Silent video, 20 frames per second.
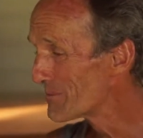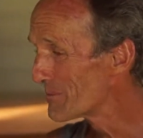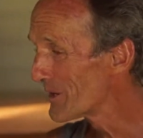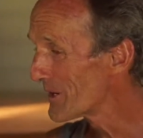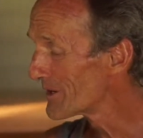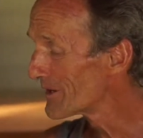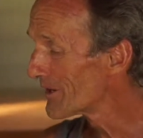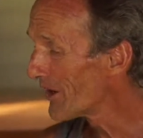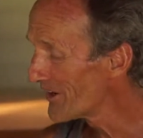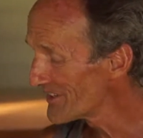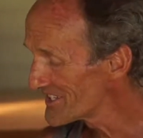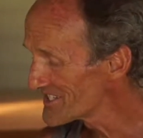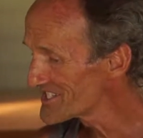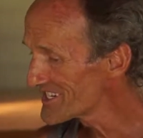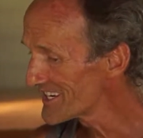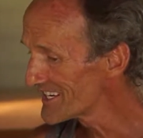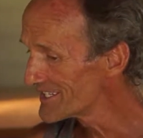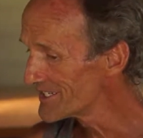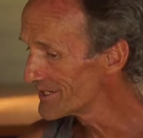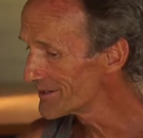But
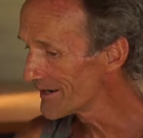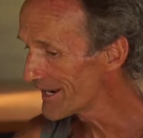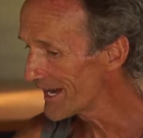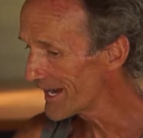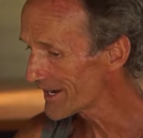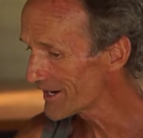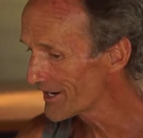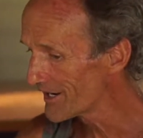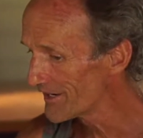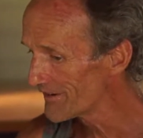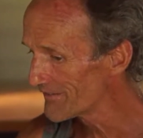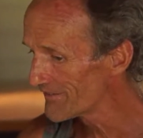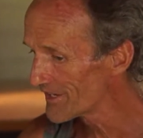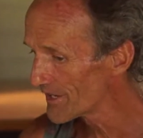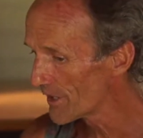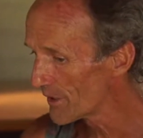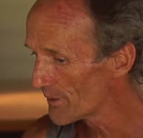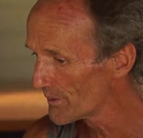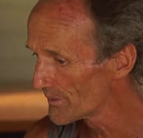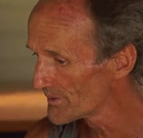honestly, you let go of
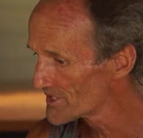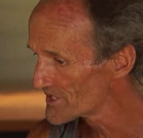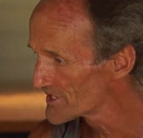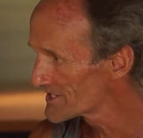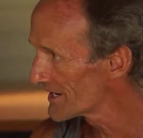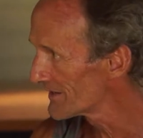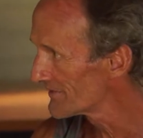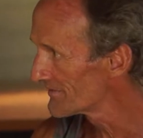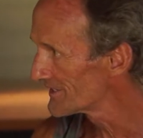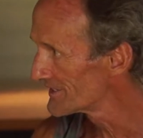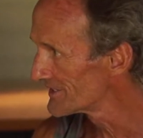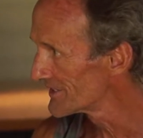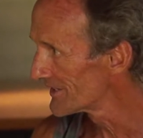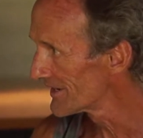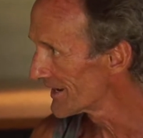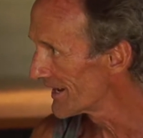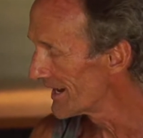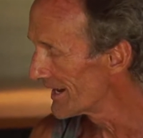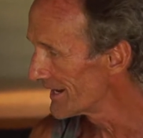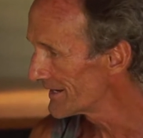the old stuff in
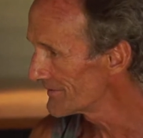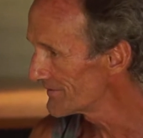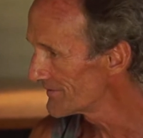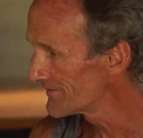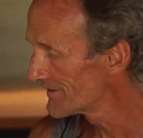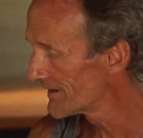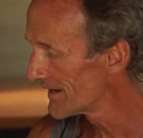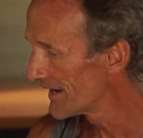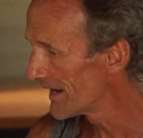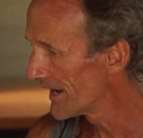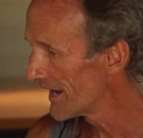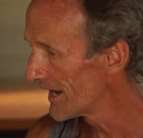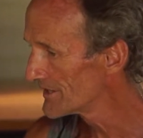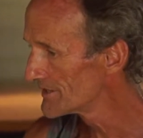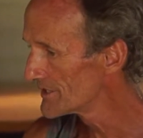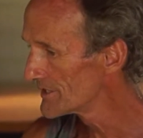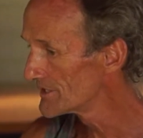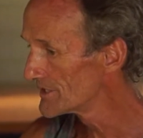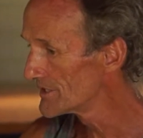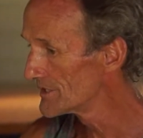your life,
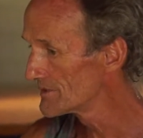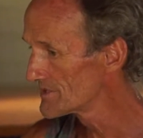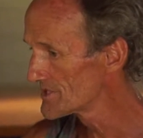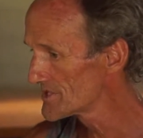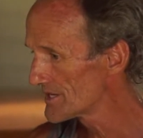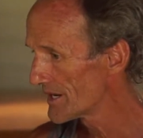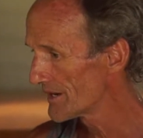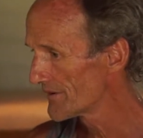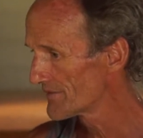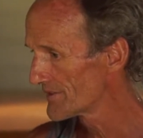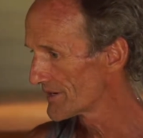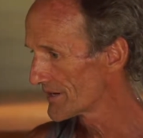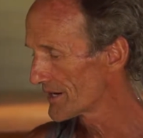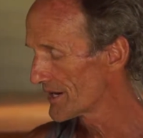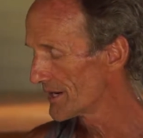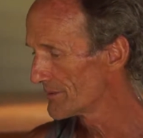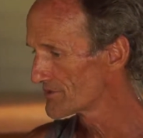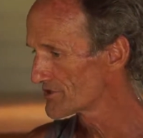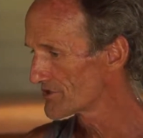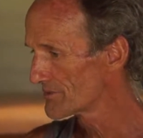and the new stuff that
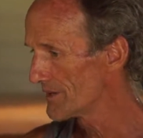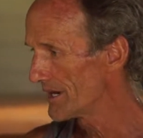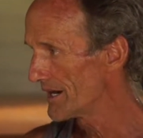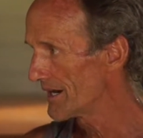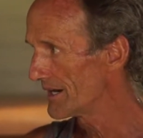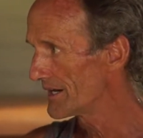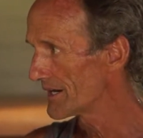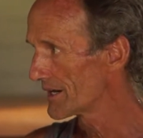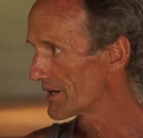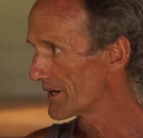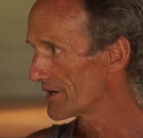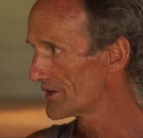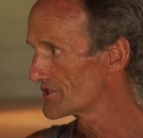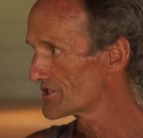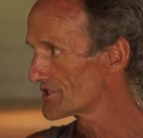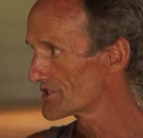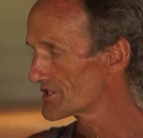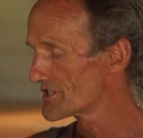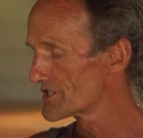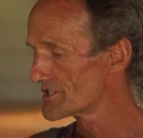comes from a higher
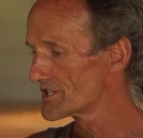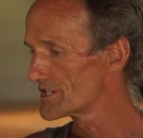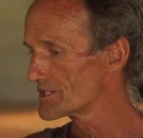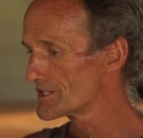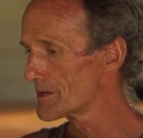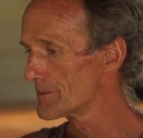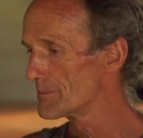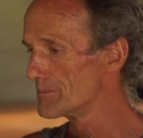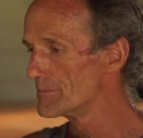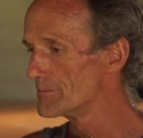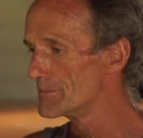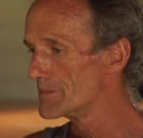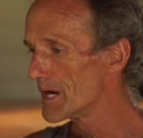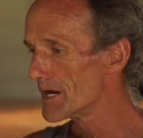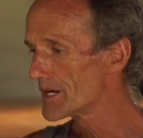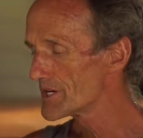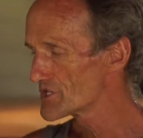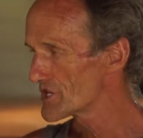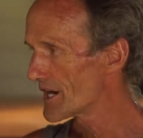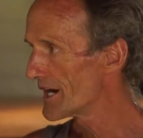consciousness is a
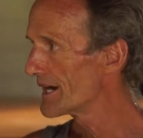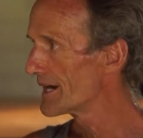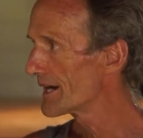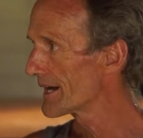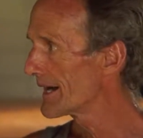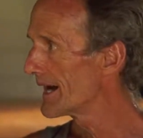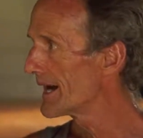much higher